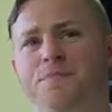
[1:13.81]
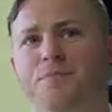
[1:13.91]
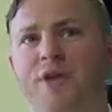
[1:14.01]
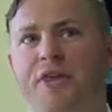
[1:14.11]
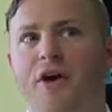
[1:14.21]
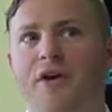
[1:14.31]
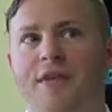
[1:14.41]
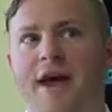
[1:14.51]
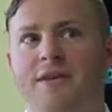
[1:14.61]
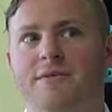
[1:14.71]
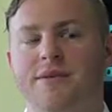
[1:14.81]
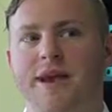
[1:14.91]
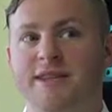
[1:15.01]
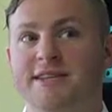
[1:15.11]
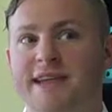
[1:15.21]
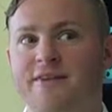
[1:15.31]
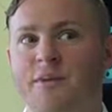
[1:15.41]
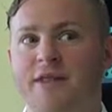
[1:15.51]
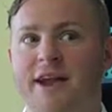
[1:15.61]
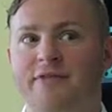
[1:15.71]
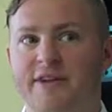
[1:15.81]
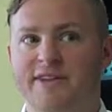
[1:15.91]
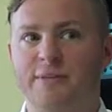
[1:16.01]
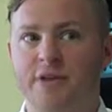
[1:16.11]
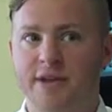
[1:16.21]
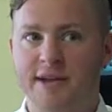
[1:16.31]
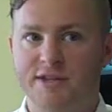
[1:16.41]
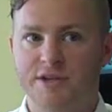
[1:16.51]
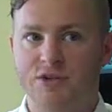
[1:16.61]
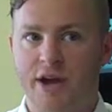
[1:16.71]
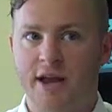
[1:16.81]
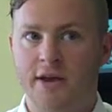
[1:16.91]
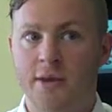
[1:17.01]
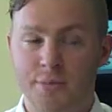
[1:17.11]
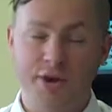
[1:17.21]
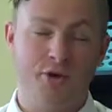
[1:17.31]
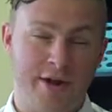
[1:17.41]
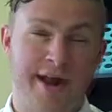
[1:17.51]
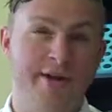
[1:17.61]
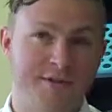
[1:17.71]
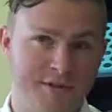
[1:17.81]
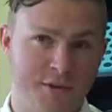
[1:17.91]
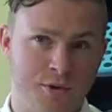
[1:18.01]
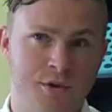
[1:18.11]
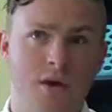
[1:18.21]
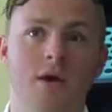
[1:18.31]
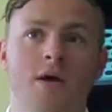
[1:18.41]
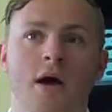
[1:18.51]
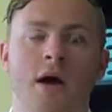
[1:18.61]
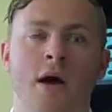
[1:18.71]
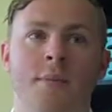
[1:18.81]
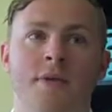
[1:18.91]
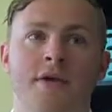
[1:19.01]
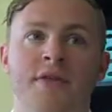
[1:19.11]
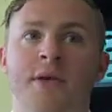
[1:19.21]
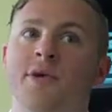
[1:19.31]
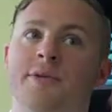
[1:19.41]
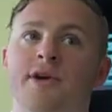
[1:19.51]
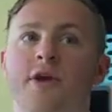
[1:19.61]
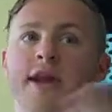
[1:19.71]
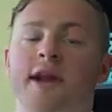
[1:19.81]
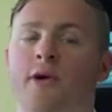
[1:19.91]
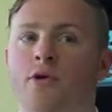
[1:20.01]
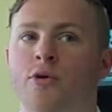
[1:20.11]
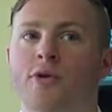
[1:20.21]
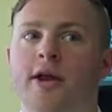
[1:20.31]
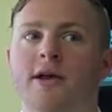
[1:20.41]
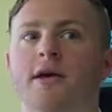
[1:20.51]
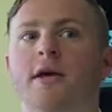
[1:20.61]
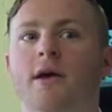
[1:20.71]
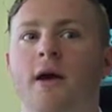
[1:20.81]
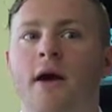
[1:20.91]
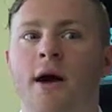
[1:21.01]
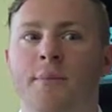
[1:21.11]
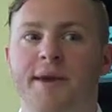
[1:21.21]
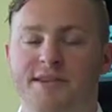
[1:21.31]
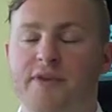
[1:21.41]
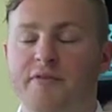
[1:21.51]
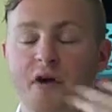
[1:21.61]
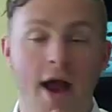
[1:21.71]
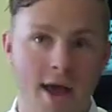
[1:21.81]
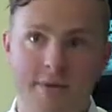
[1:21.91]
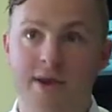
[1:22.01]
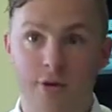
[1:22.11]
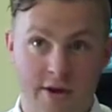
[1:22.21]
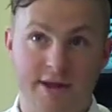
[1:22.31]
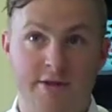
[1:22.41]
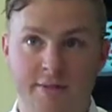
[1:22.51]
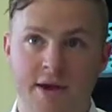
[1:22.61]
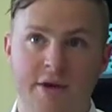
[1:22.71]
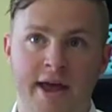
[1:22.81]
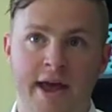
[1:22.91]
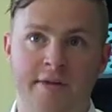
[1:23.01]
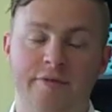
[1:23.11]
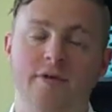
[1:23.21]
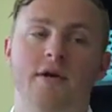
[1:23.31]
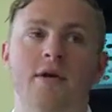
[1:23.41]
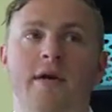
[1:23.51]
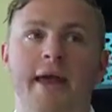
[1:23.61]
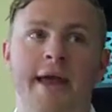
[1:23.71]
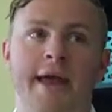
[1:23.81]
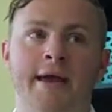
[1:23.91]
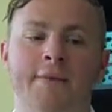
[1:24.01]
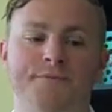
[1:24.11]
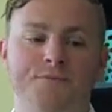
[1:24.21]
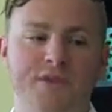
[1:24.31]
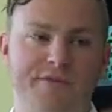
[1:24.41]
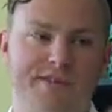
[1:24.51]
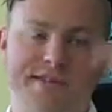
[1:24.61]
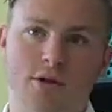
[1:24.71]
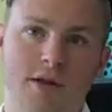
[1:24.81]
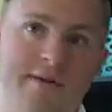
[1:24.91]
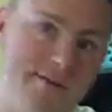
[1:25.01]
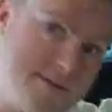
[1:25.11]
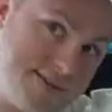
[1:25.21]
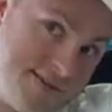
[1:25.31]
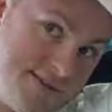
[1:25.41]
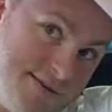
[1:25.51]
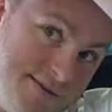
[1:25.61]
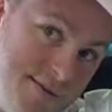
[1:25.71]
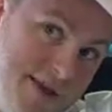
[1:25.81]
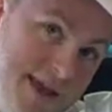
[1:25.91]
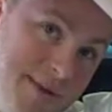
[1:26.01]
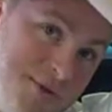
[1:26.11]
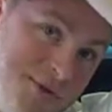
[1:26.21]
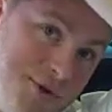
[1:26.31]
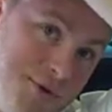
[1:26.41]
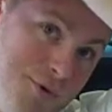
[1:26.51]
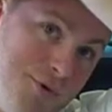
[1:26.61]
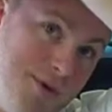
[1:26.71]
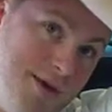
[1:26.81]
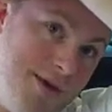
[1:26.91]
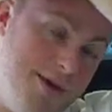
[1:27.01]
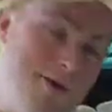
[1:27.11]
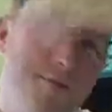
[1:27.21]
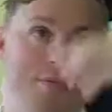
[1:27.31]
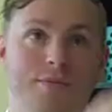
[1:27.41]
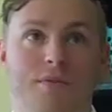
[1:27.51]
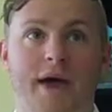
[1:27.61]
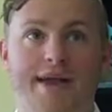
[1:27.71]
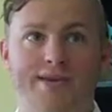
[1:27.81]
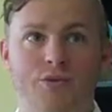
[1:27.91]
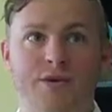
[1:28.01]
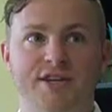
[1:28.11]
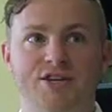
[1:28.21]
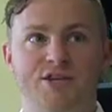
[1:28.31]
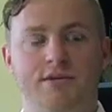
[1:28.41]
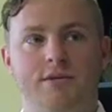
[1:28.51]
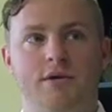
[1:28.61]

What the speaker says: But I thought that at least gave them a lot of flexibility to try to be creative too. And then they were going to be graded on a rubric based off of our IB curriculum that we have, and different skill levels to be able to, I guess, reach